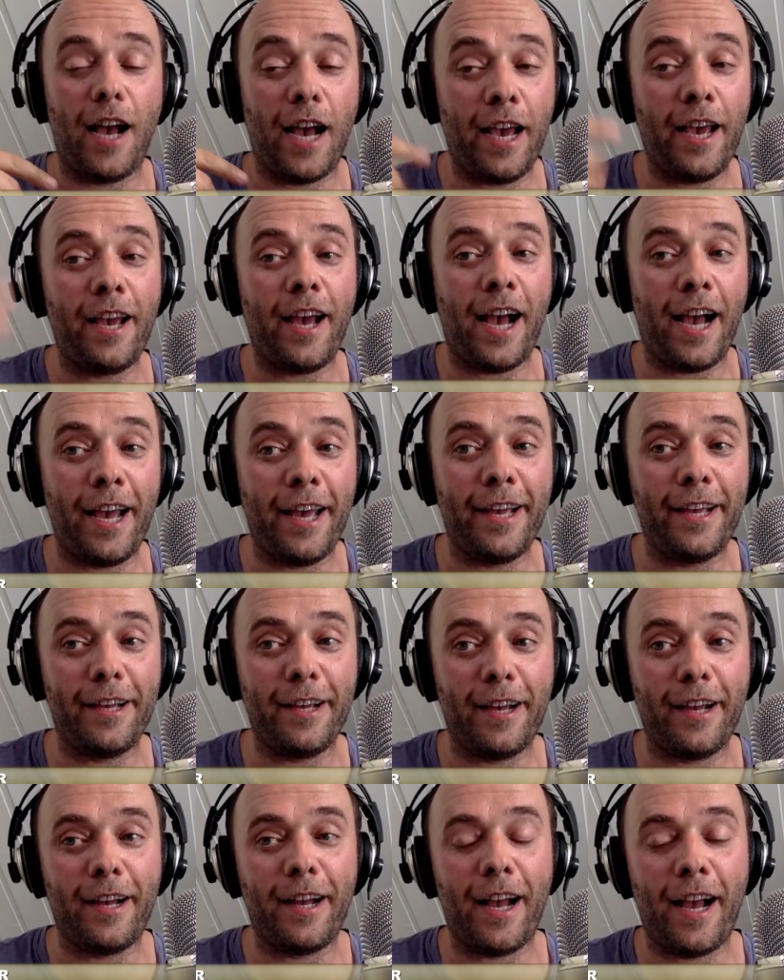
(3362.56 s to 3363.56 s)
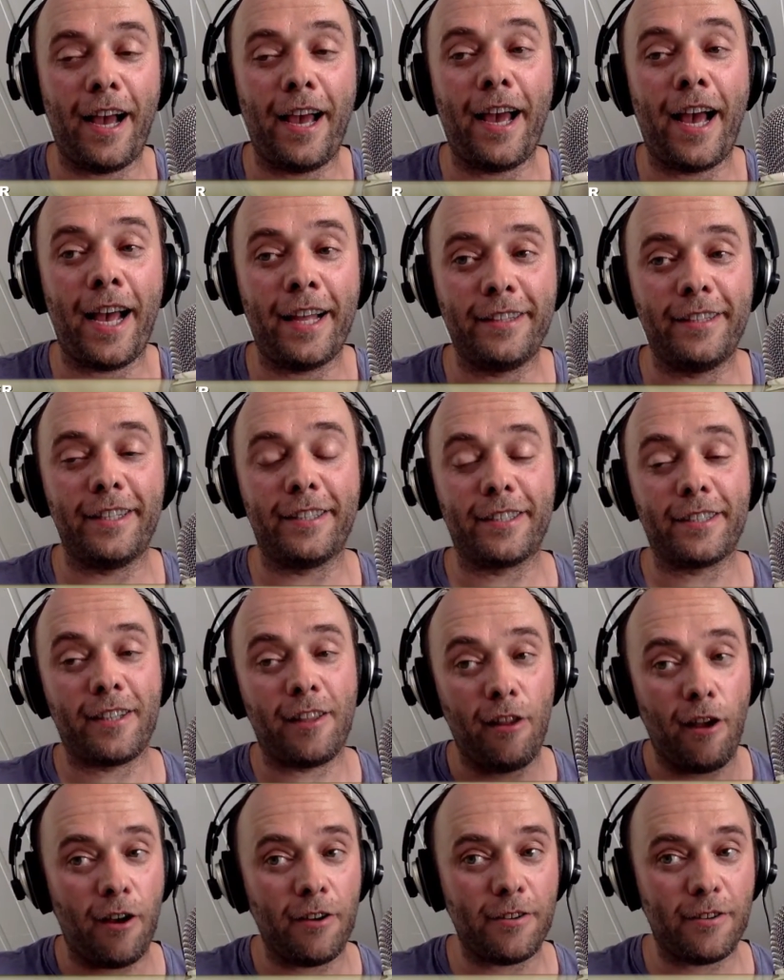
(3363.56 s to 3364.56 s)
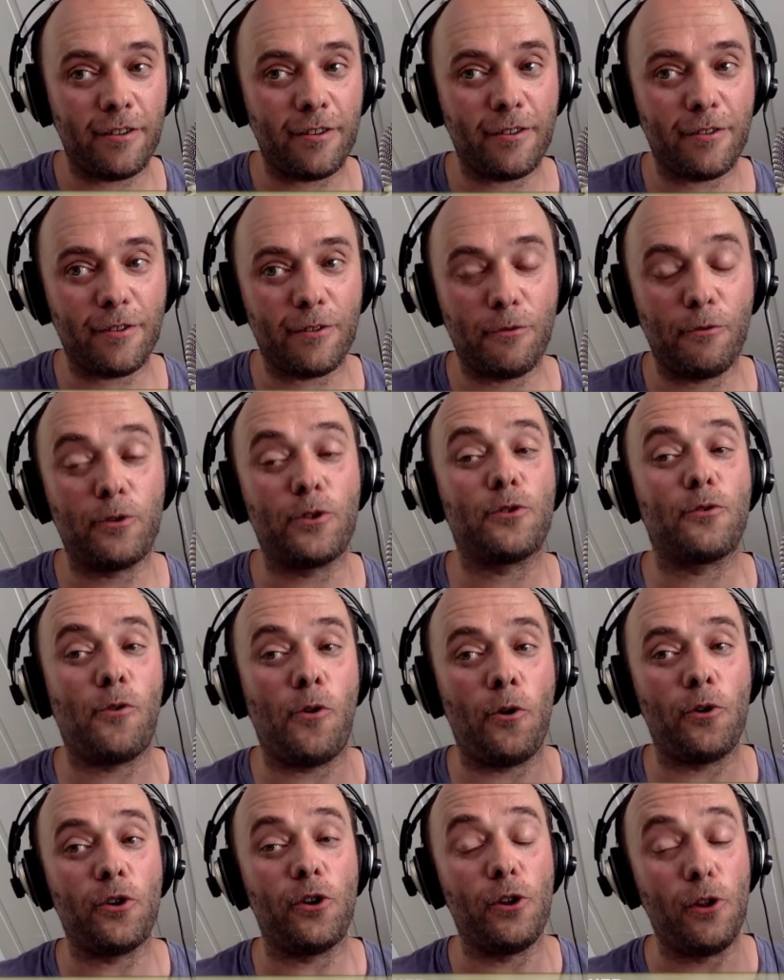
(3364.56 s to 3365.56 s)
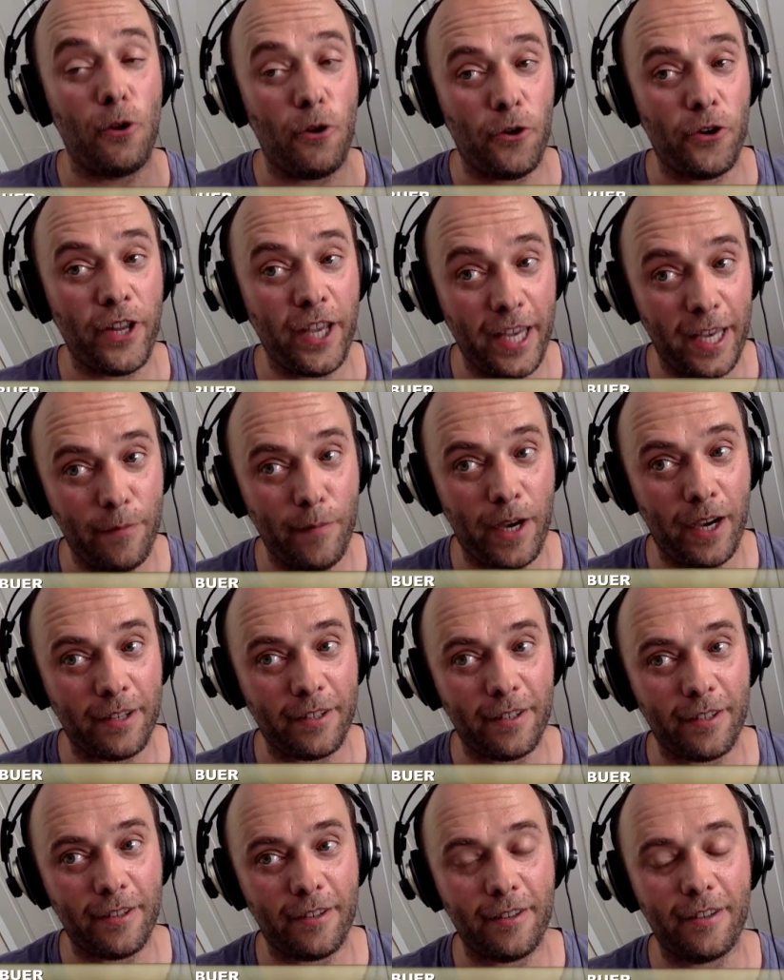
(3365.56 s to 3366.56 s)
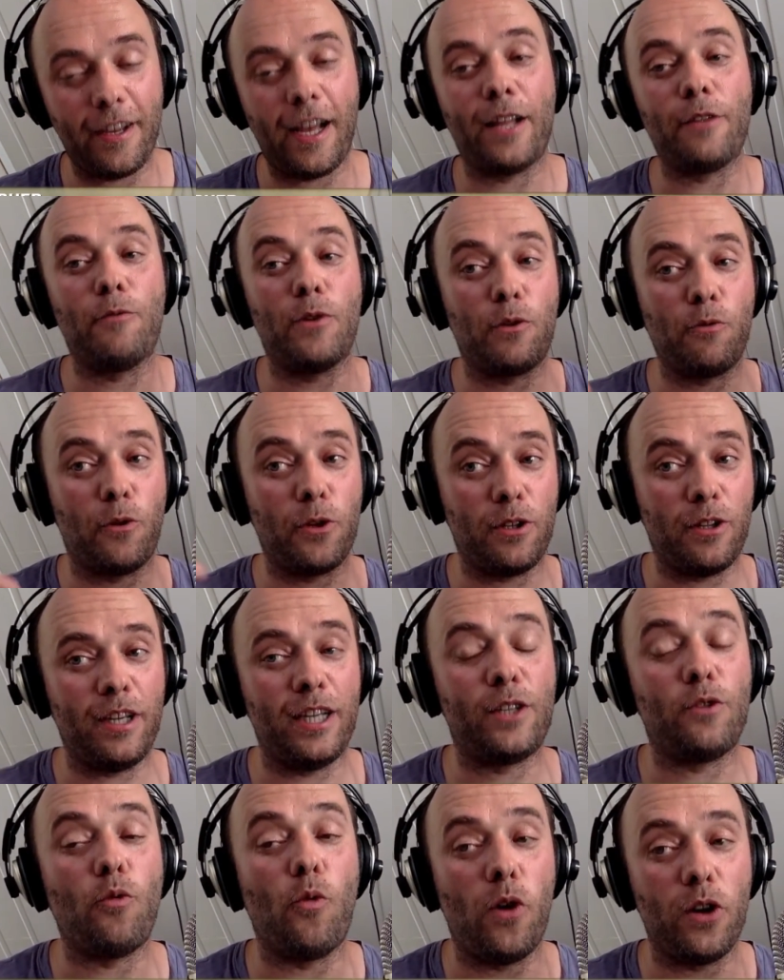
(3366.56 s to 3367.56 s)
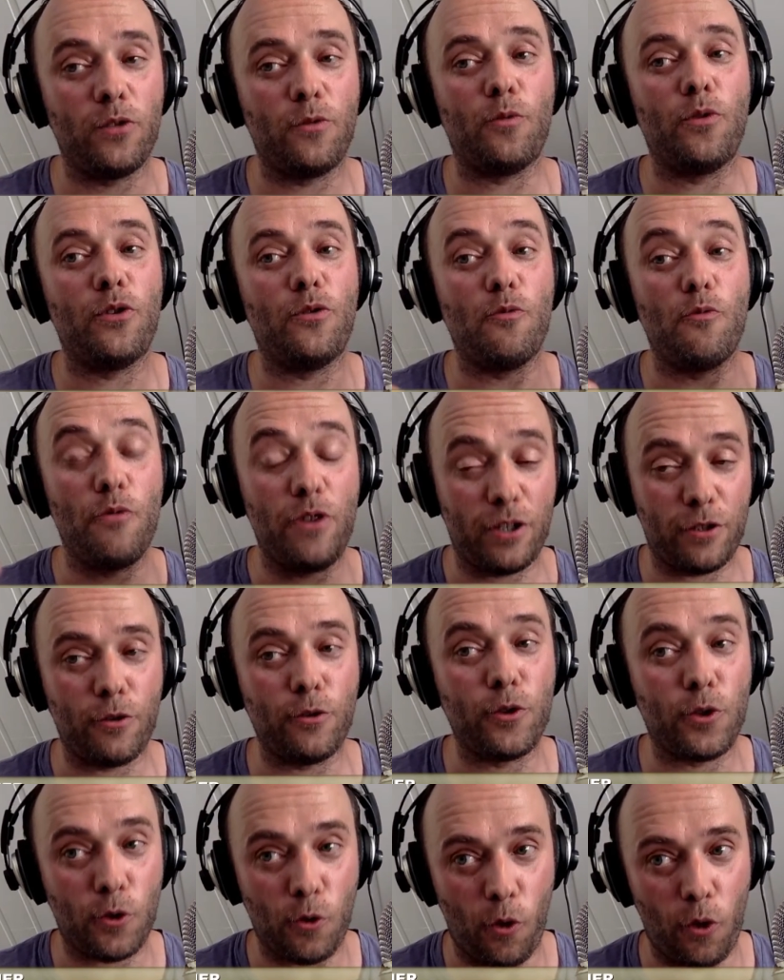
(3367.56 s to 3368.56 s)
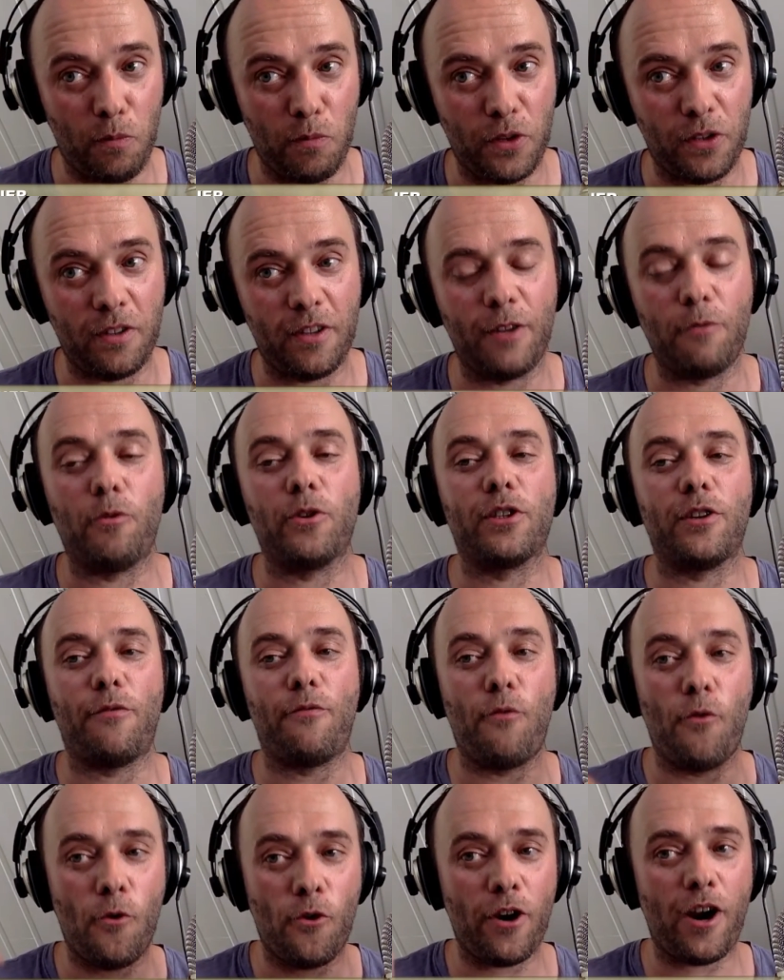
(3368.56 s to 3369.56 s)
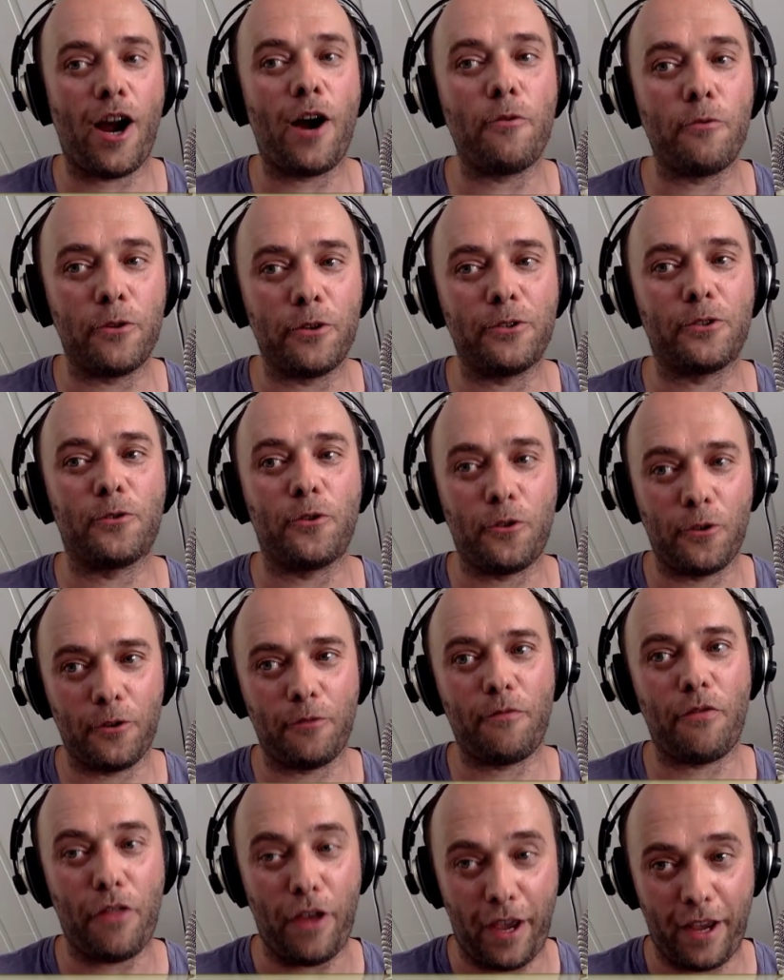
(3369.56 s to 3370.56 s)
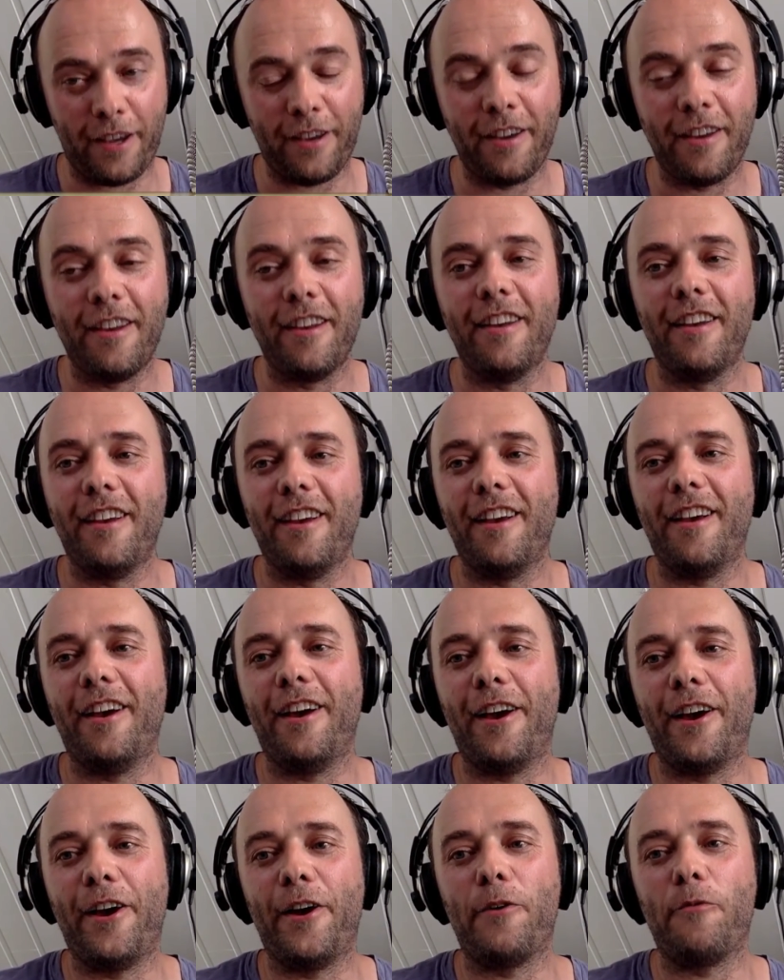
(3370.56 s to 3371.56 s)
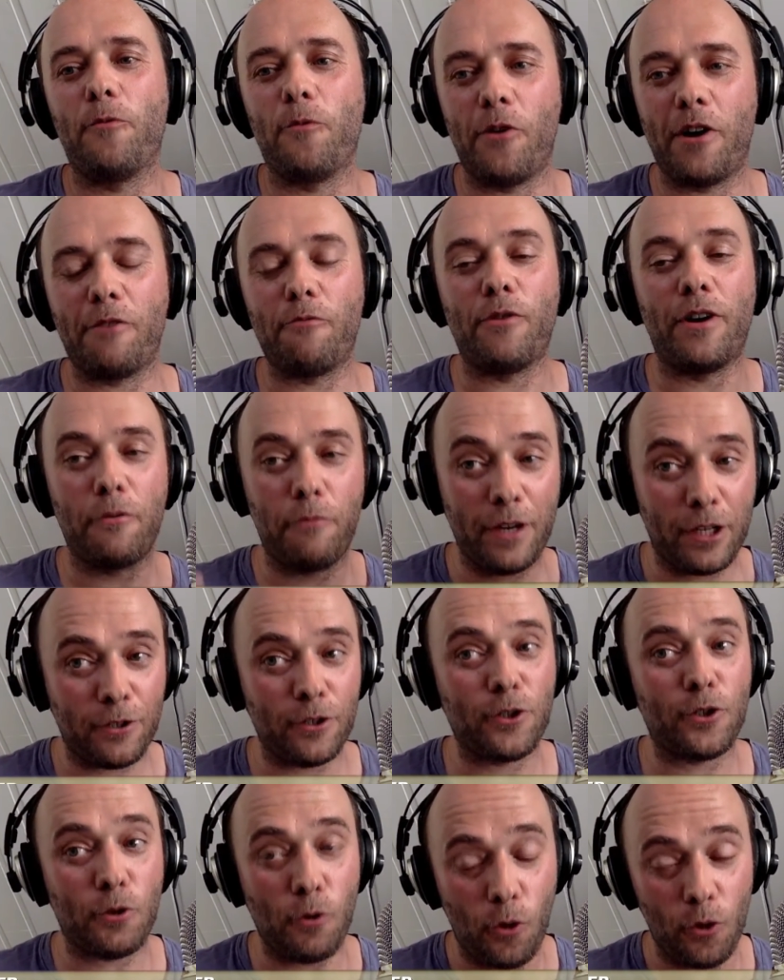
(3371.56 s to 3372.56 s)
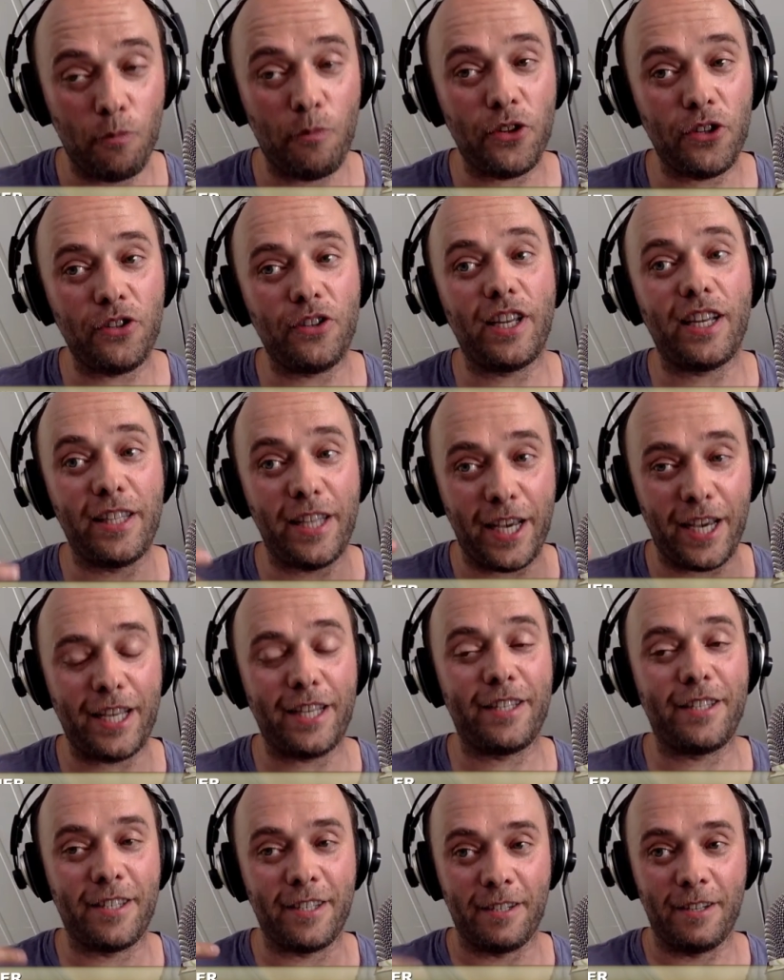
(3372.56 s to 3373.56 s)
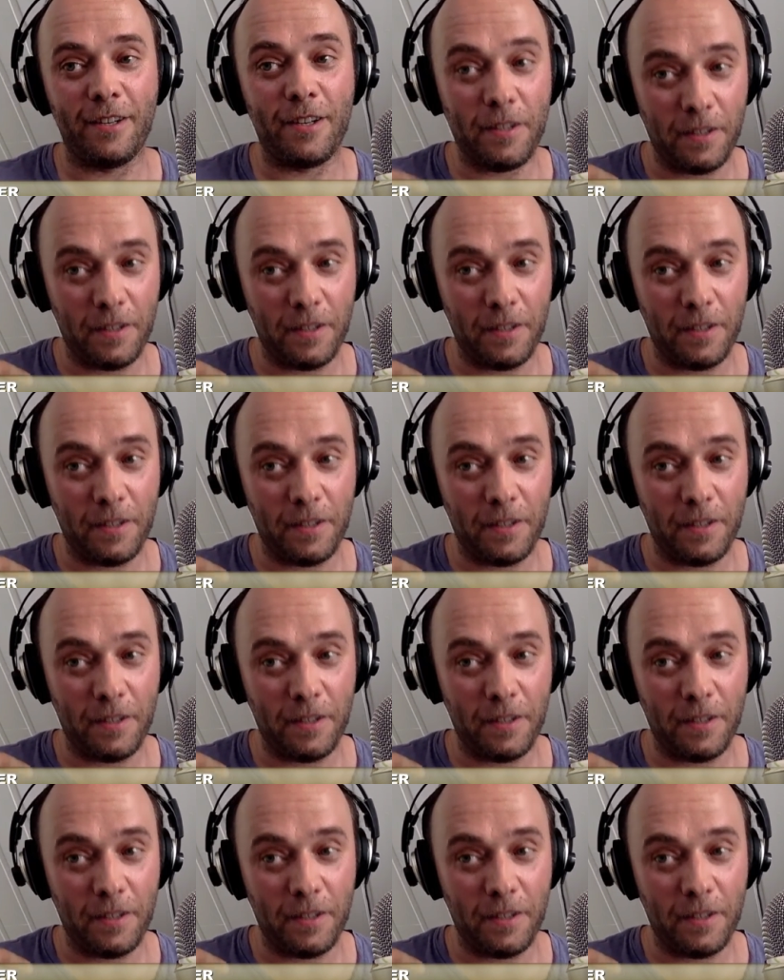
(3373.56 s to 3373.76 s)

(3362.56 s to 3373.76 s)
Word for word: I, yeah. I I had this class it was called Learning Emacs, and it was, it was with Richard Stallman. It was a four-hour sort of thing uh, where, where, Richard Stallman did his.